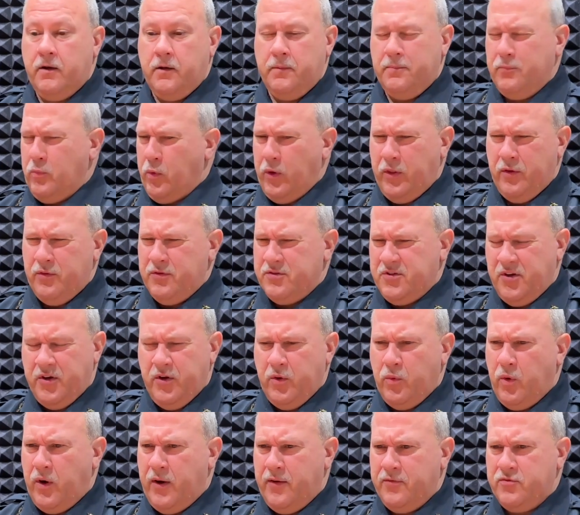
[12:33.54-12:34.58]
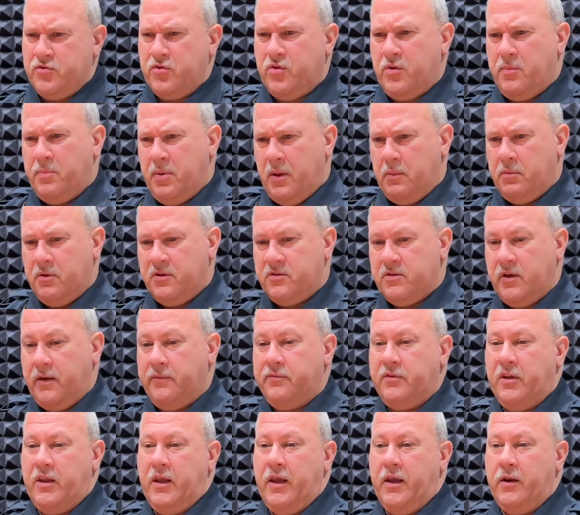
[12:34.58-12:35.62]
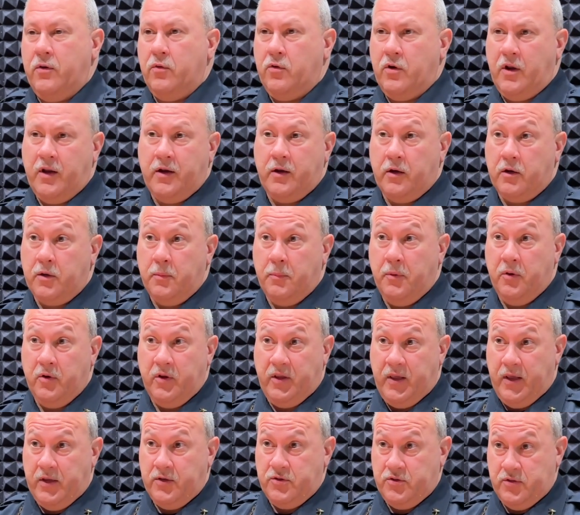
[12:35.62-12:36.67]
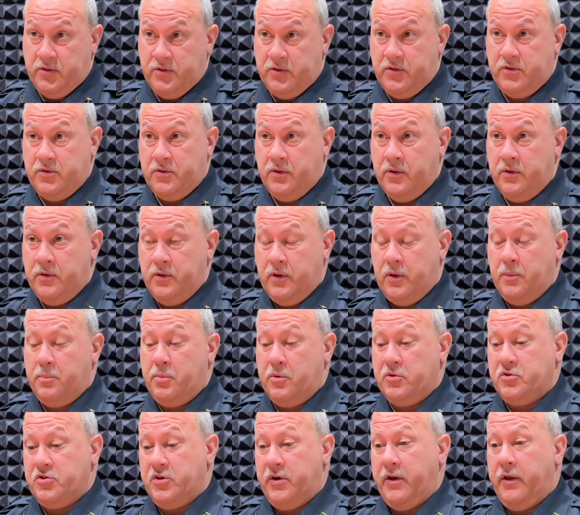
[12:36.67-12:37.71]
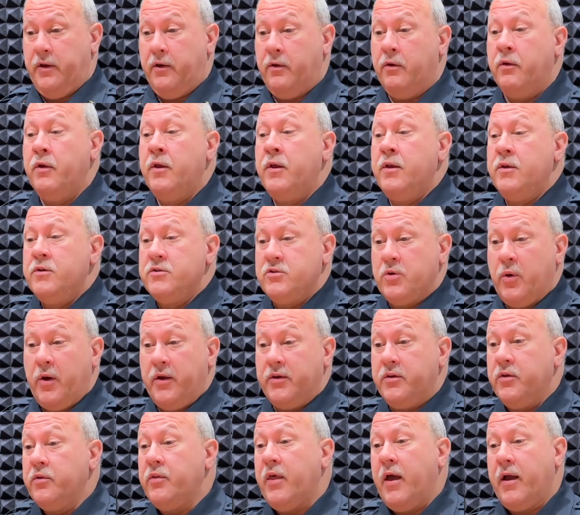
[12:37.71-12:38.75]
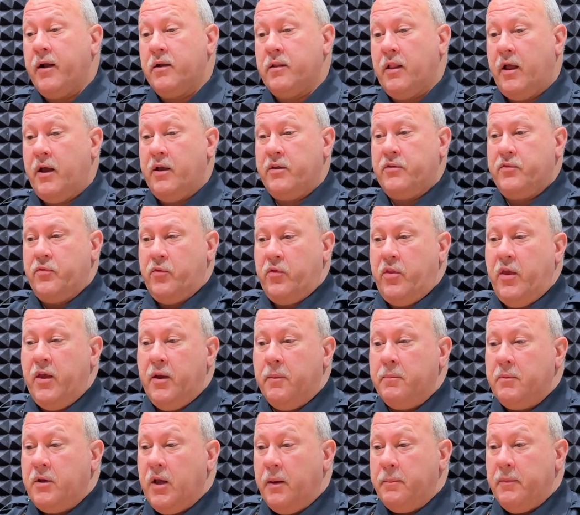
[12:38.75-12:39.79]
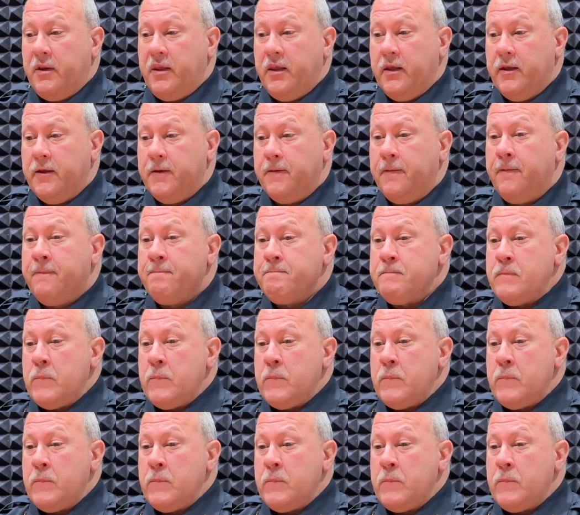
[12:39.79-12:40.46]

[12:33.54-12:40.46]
whether it's a new officer, a public safety aide, or like a communications personnel. So I do that class for them coming in.